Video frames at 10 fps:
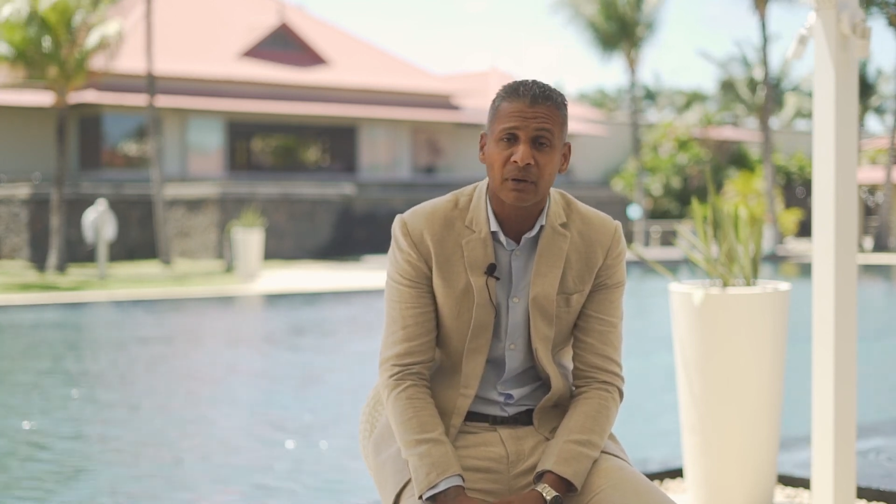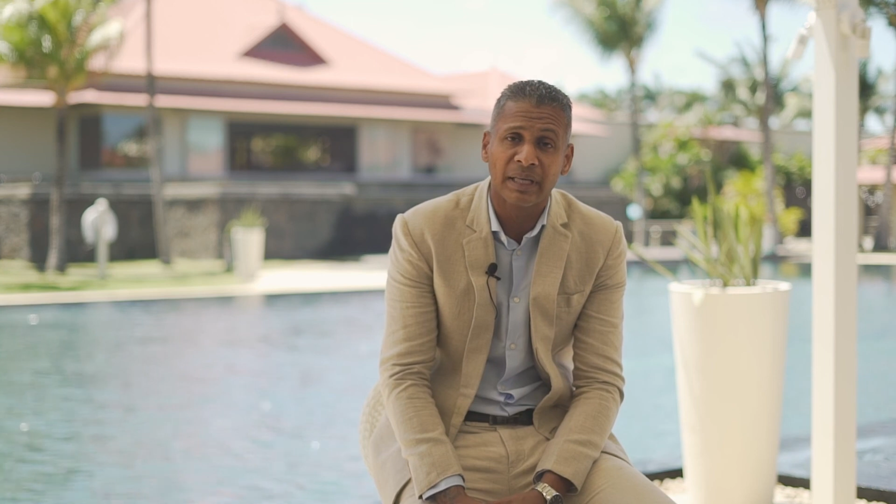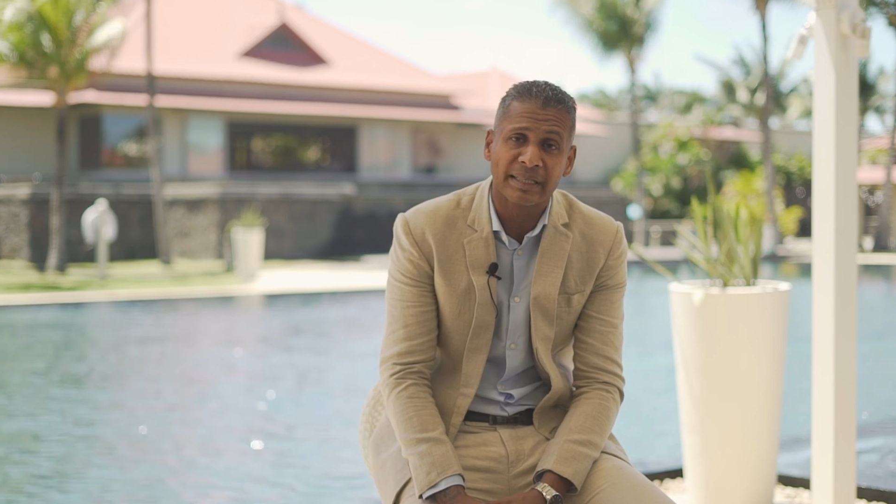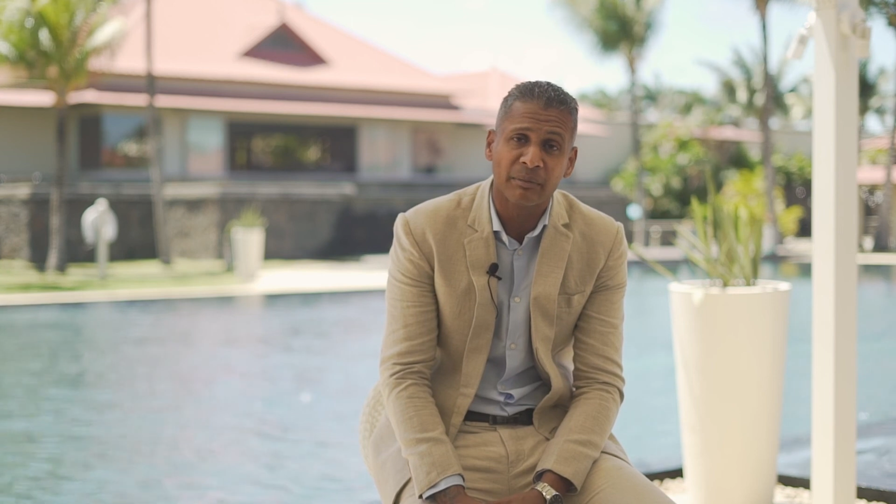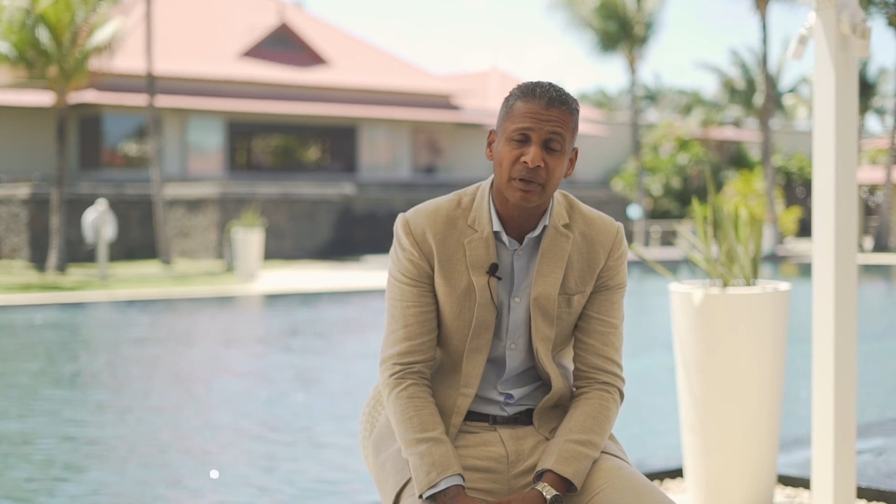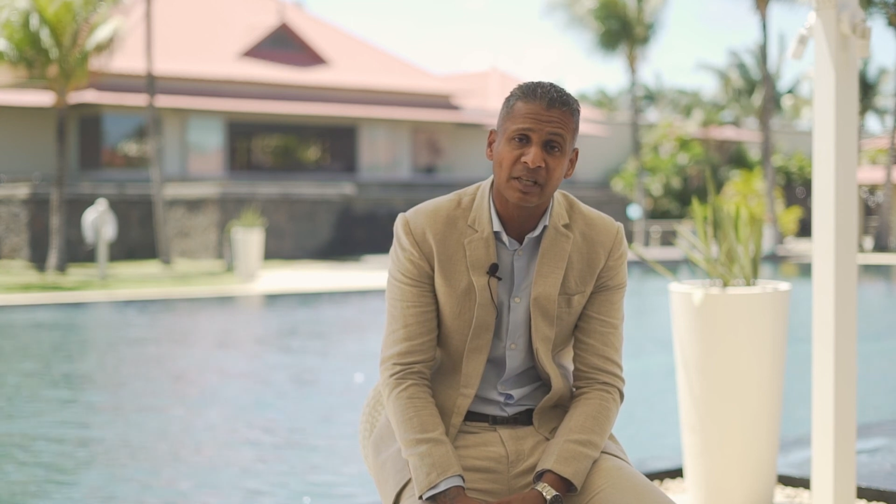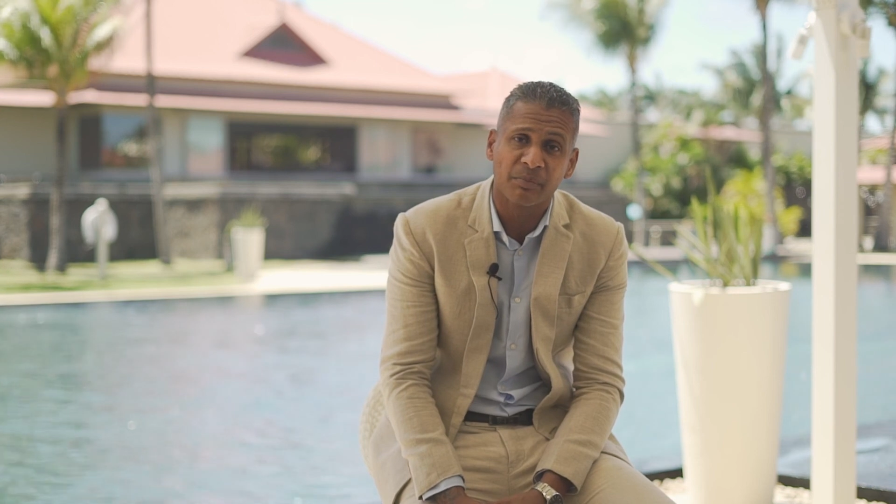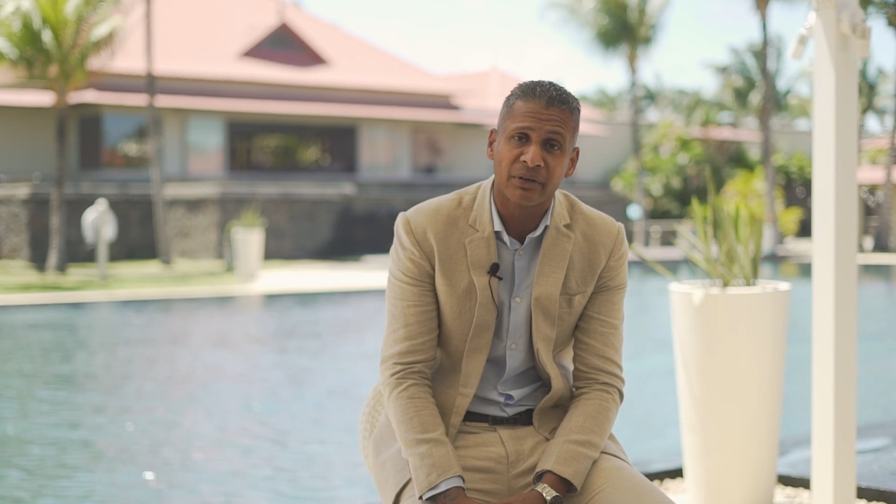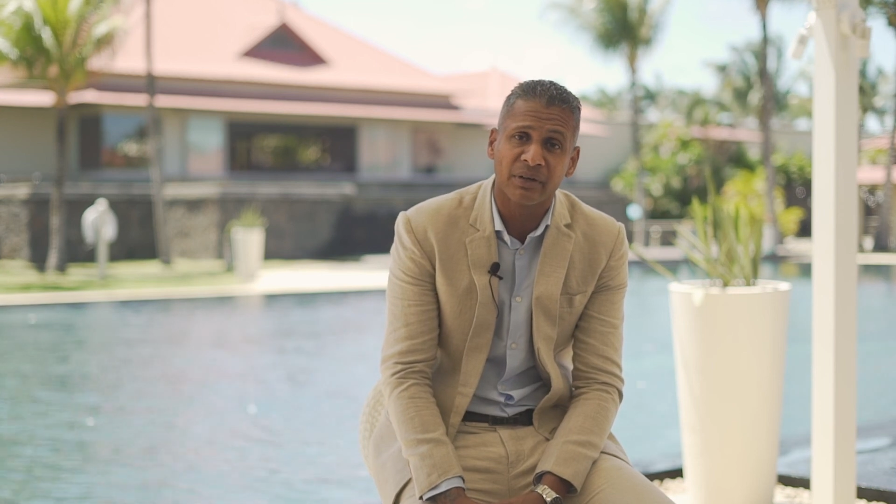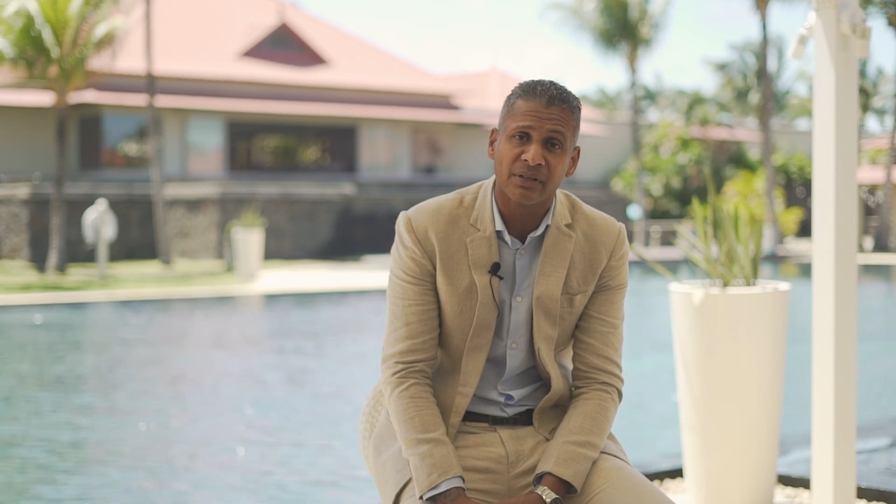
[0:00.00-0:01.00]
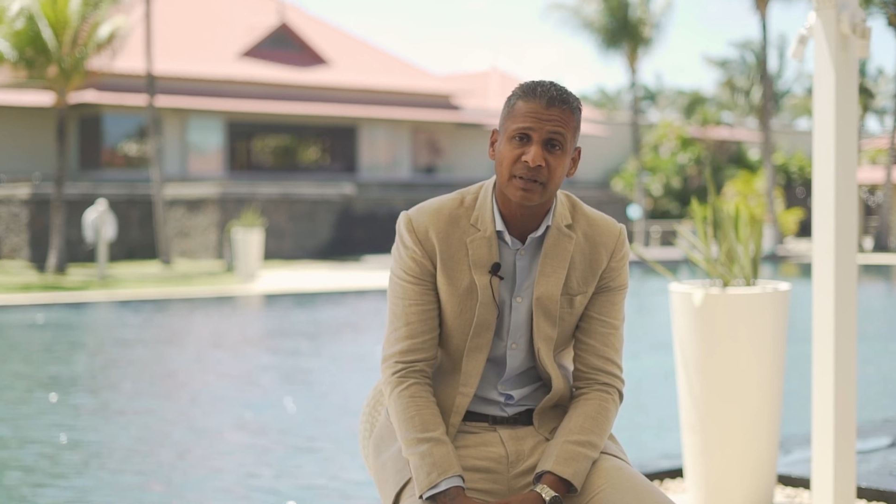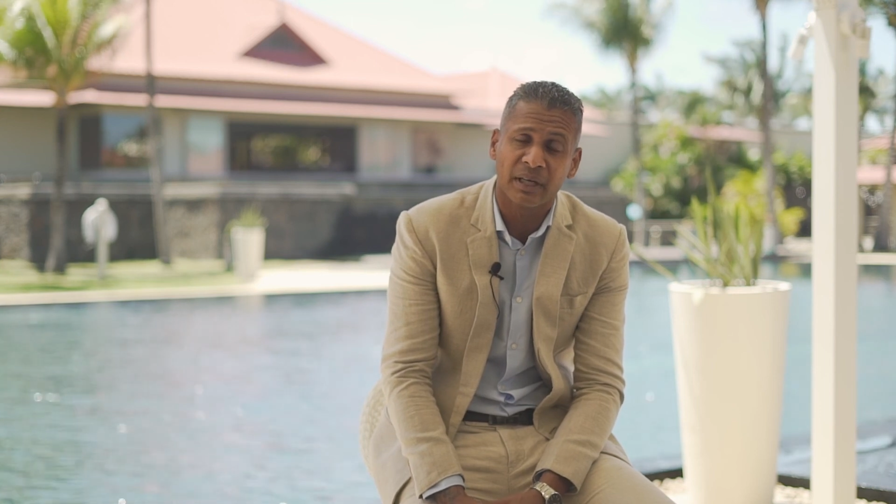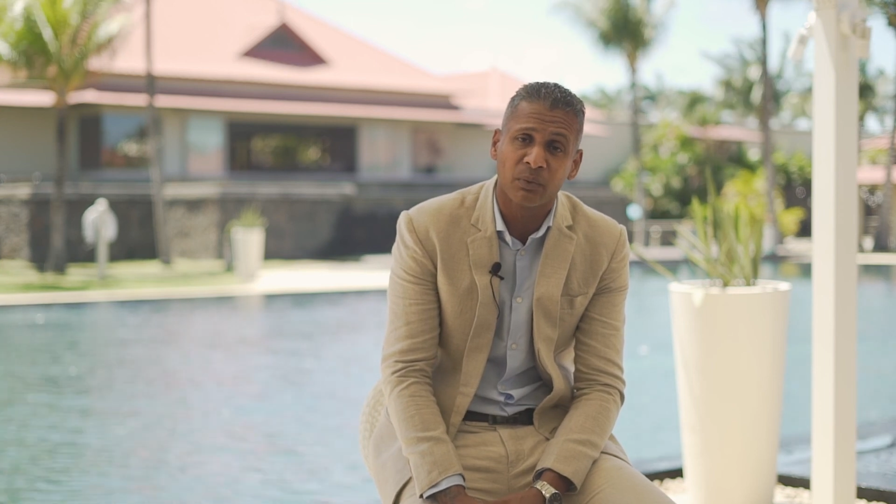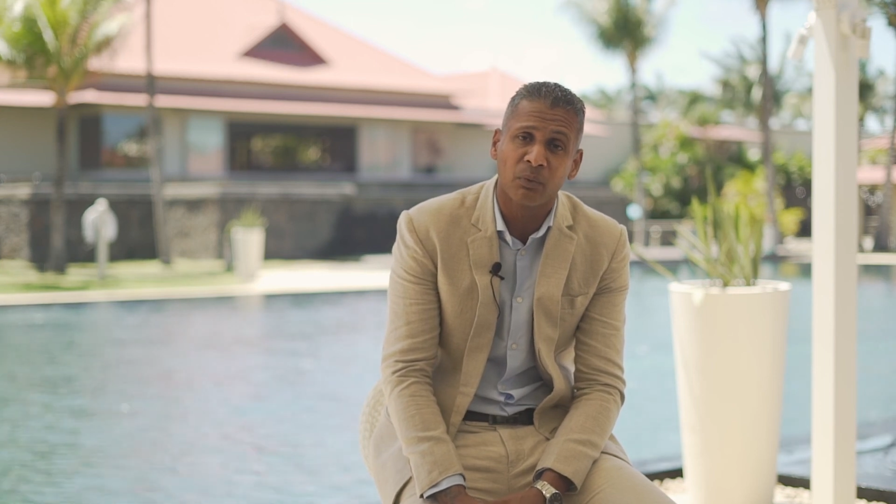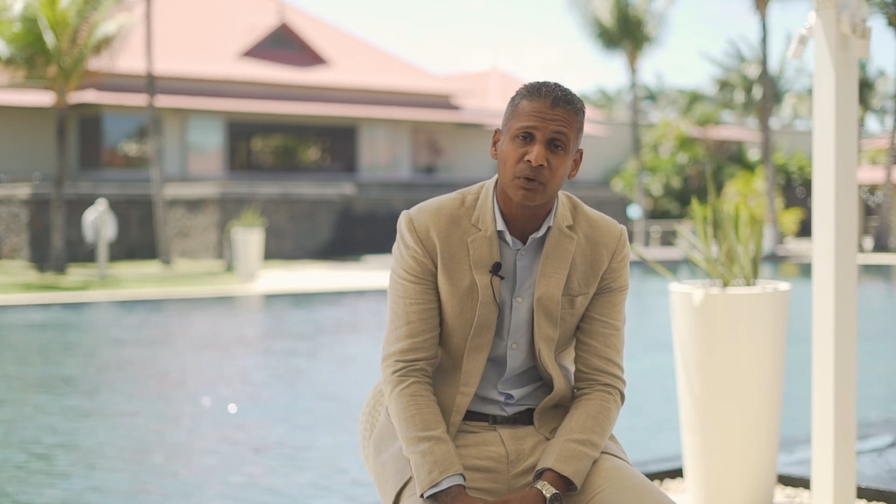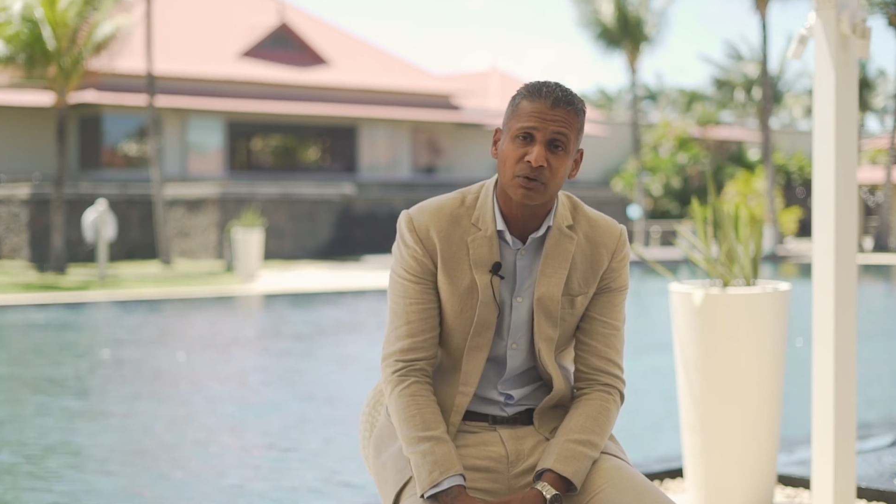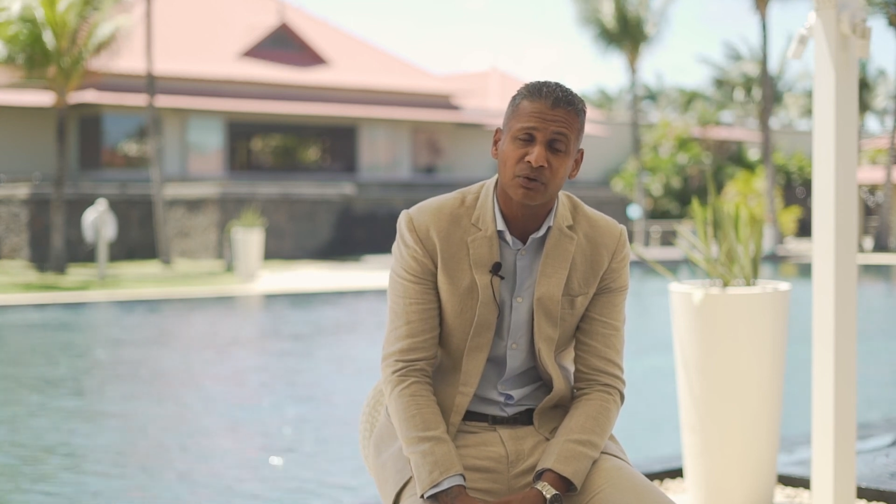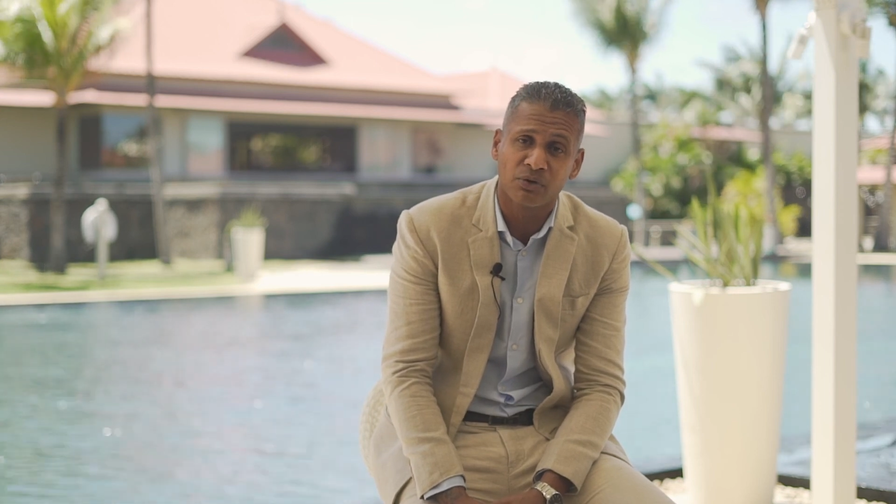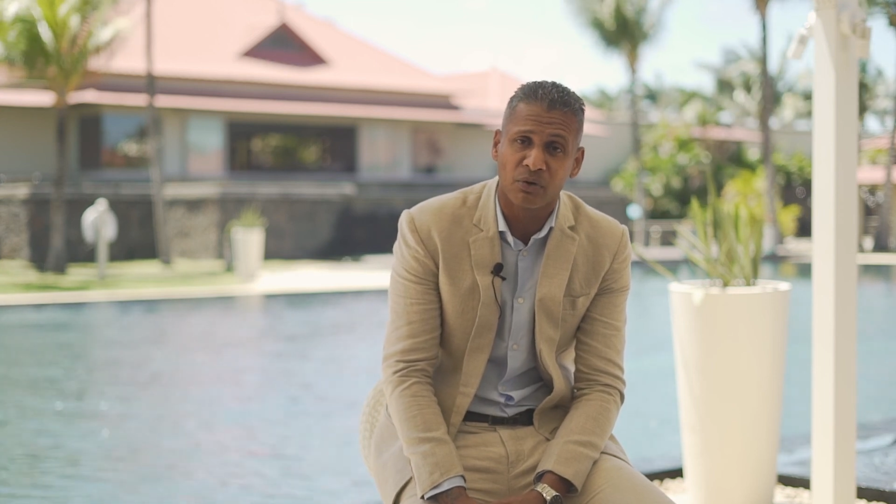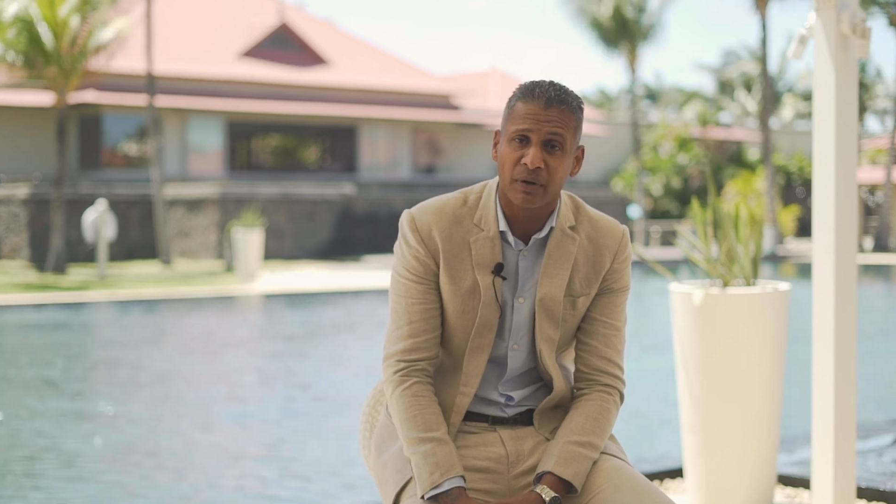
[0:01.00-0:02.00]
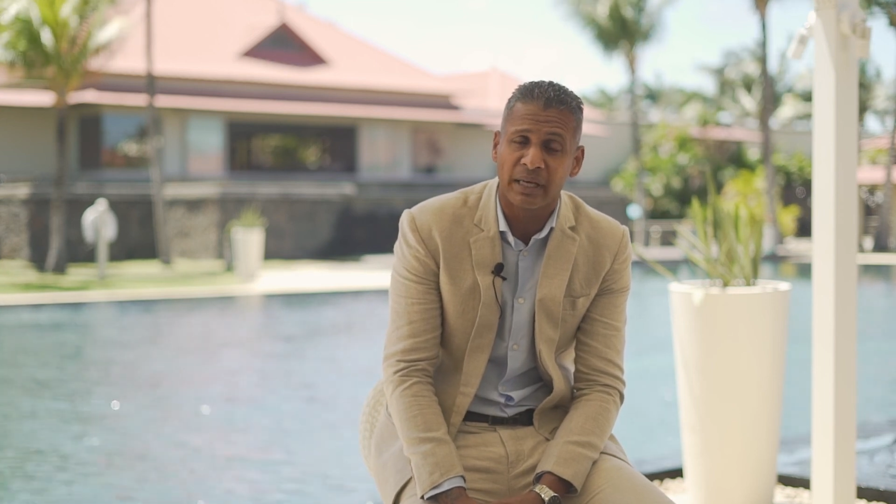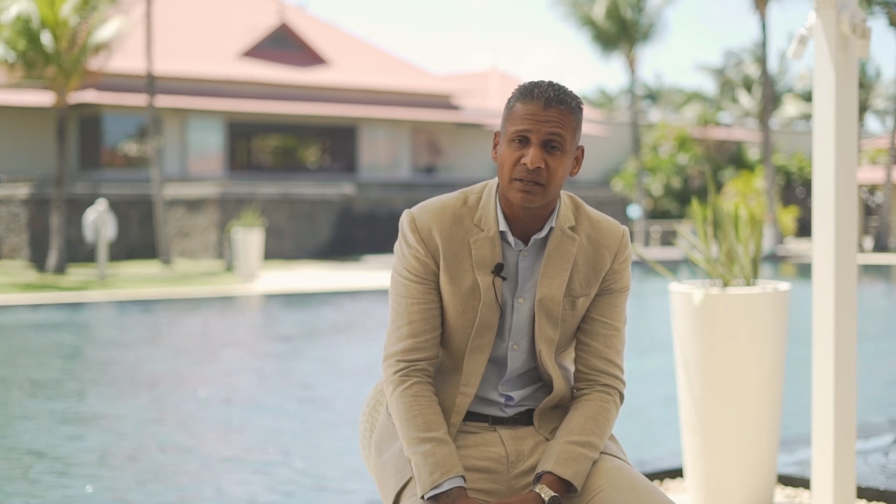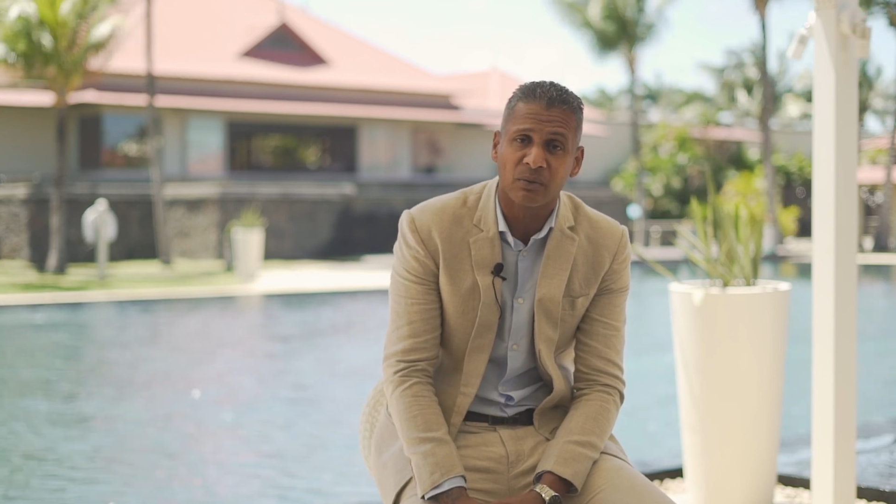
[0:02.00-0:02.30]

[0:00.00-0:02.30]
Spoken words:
collectible experience that we wanted to showcase